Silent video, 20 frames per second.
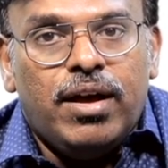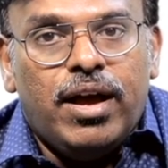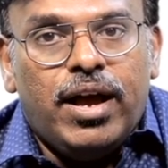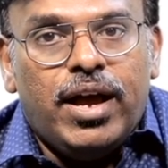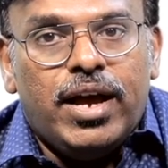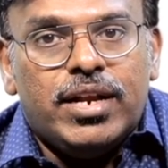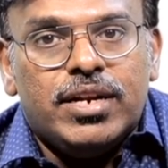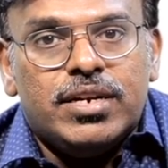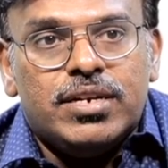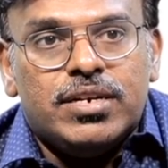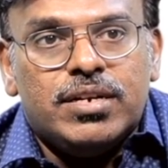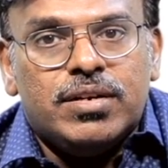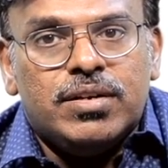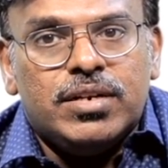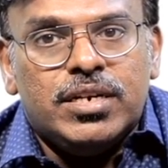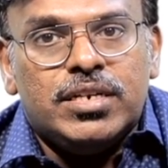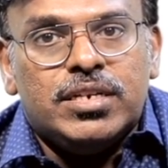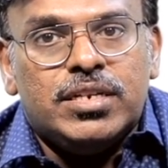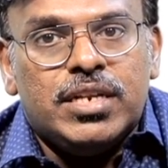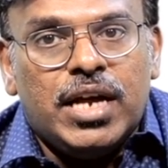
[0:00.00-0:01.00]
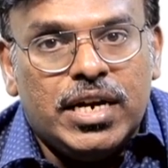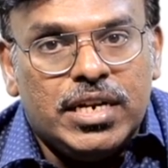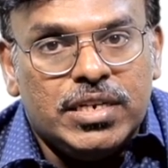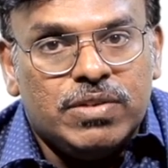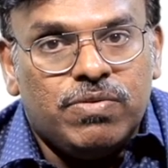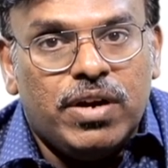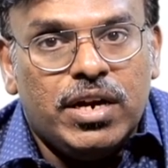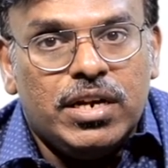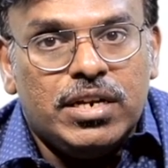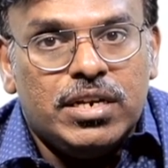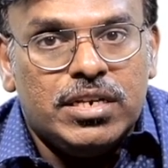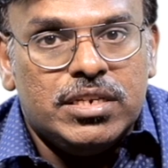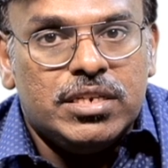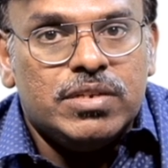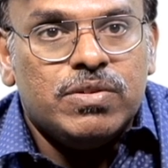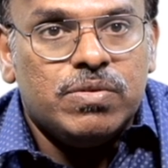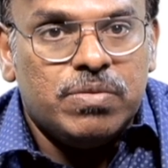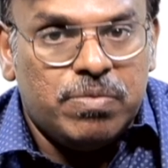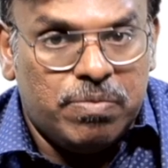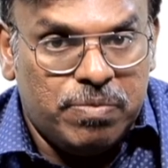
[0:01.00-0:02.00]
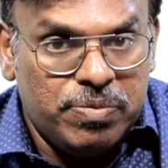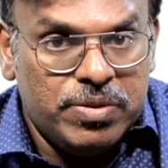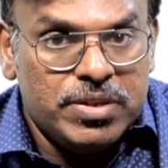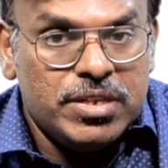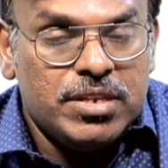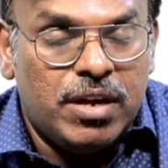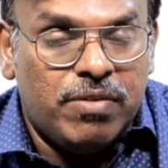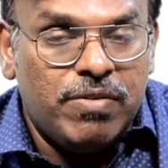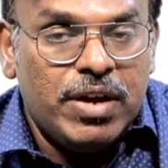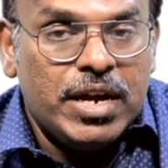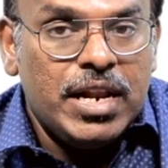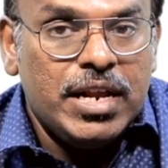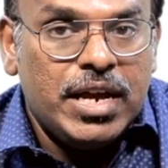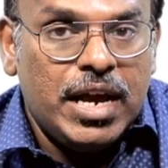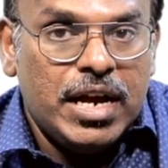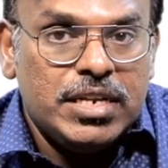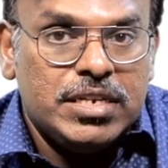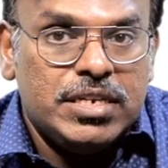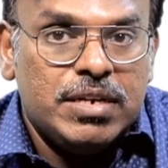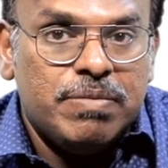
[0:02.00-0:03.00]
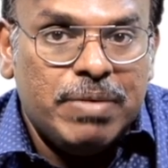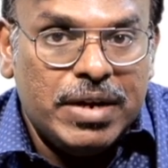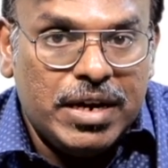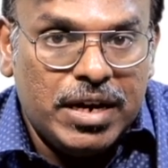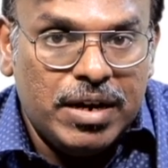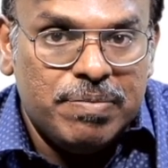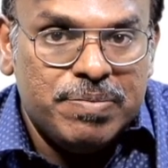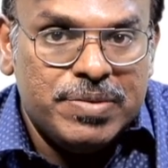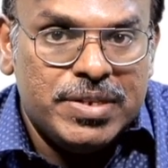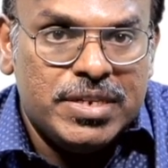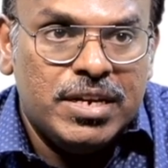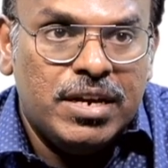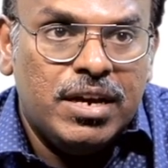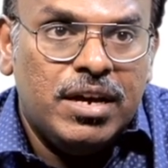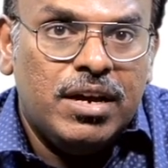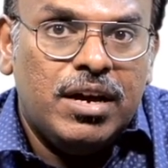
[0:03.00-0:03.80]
And that is why this cervical cancer becomes